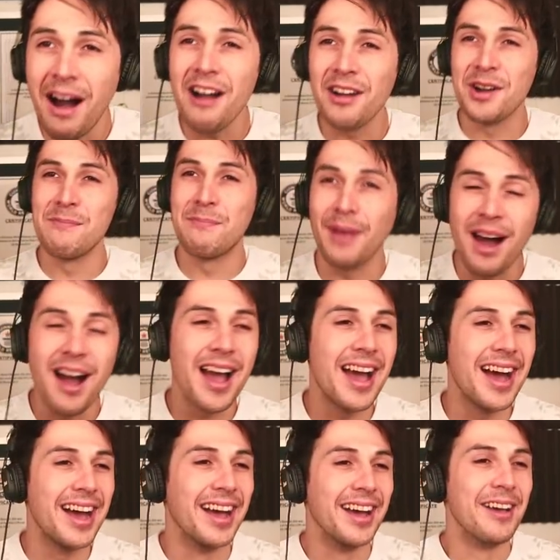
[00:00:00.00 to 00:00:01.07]

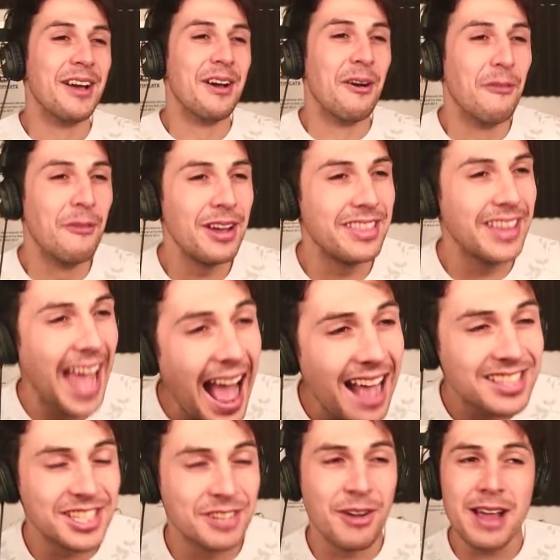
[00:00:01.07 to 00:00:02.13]
Markiplier with the
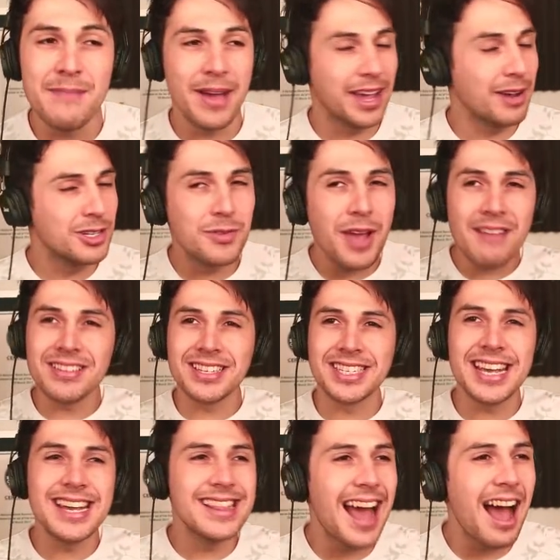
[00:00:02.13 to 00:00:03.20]
acid rainmaker, which we haven't
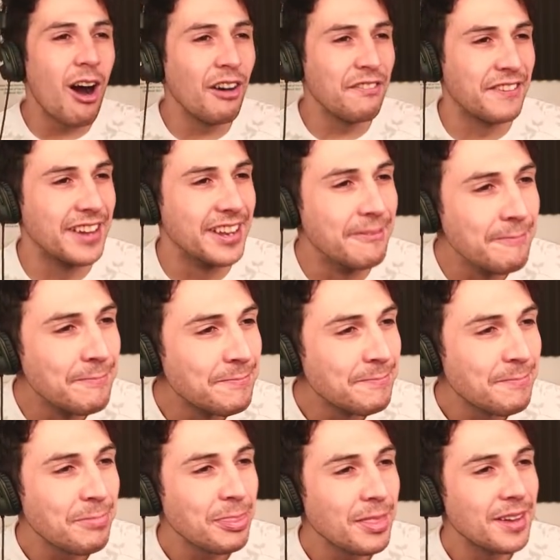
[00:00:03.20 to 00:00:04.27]
seen that often
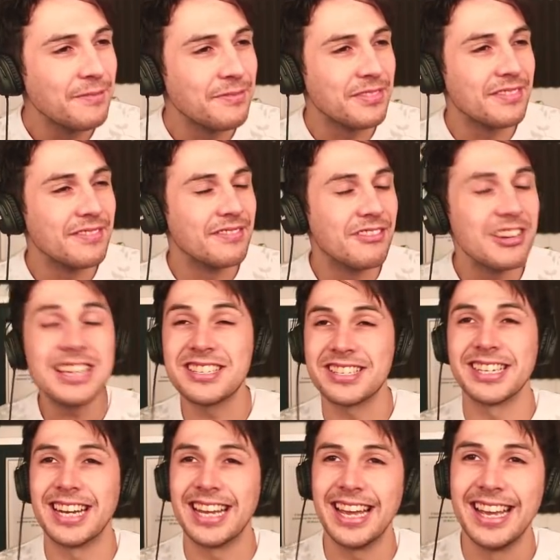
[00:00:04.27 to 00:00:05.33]

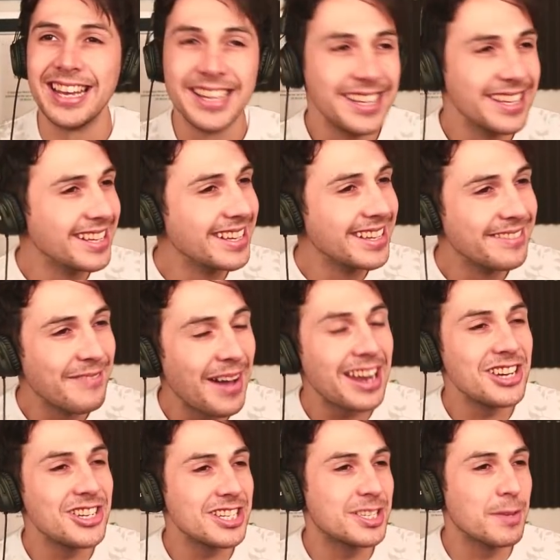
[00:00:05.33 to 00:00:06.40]
recently,
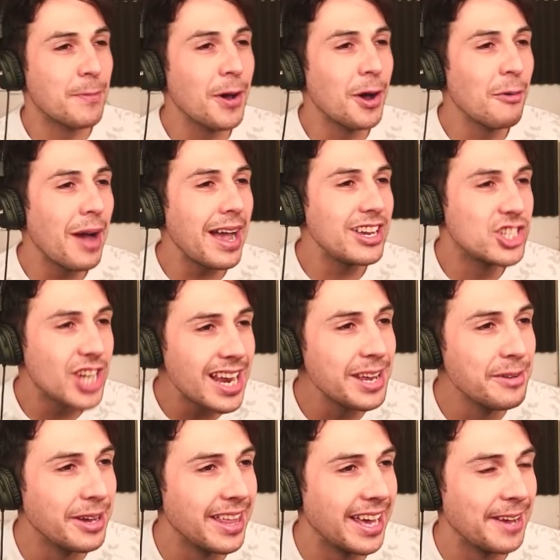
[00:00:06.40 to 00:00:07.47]
manages to put away
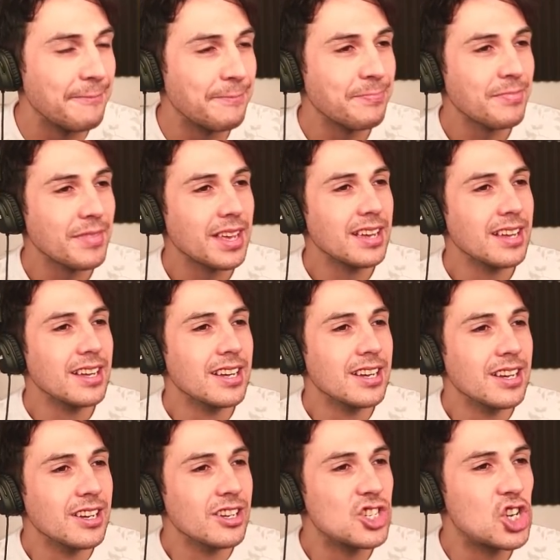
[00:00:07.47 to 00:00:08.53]
Jelly with it.
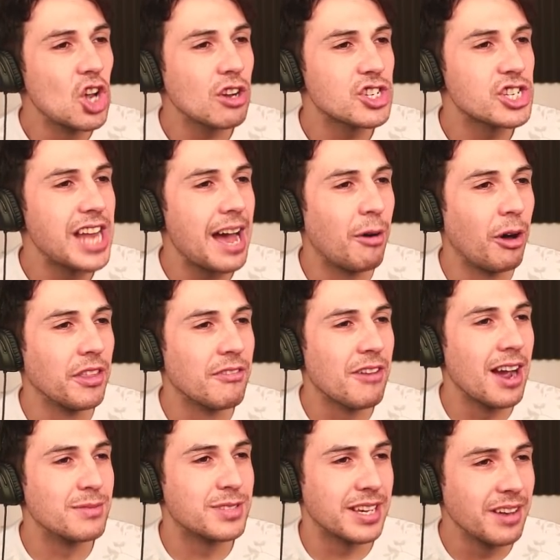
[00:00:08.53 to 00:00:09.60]
Josh now on the
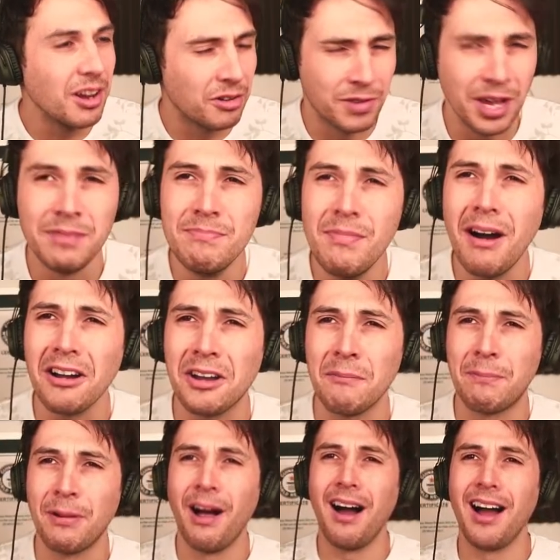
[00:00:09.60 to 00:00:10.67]
ropes. Look,
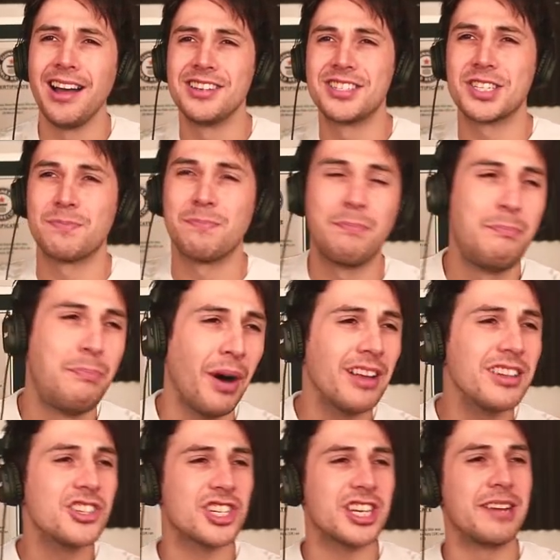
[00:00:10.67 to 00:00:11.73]
Markiplier just
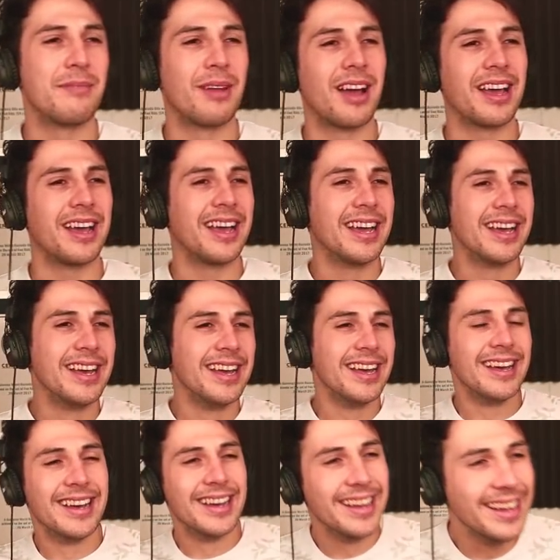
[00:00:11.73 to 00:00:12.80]
punching him like
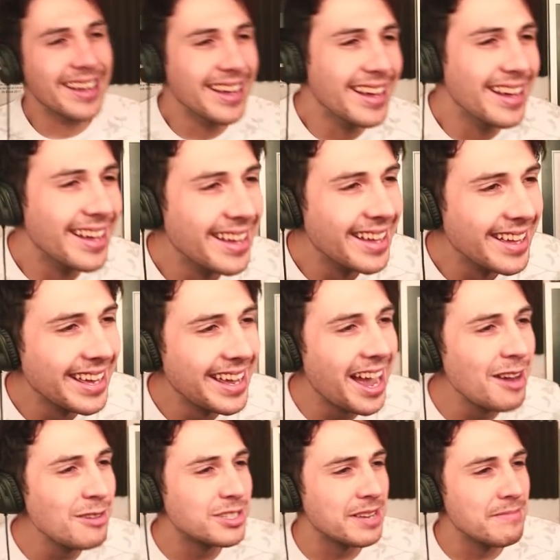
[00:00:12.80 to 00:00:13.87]
he
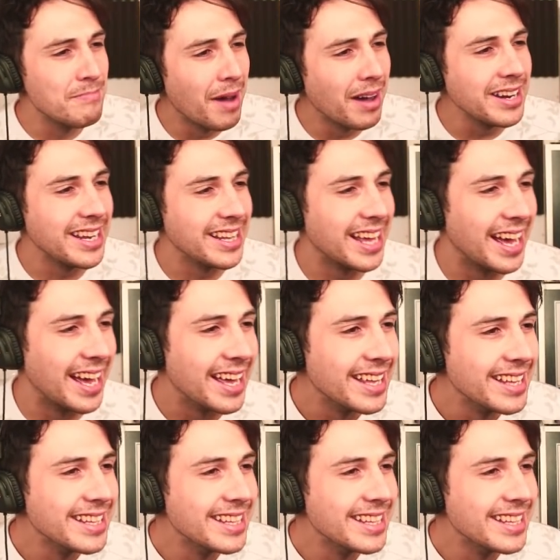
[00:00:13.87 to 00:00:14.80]
owes him money there.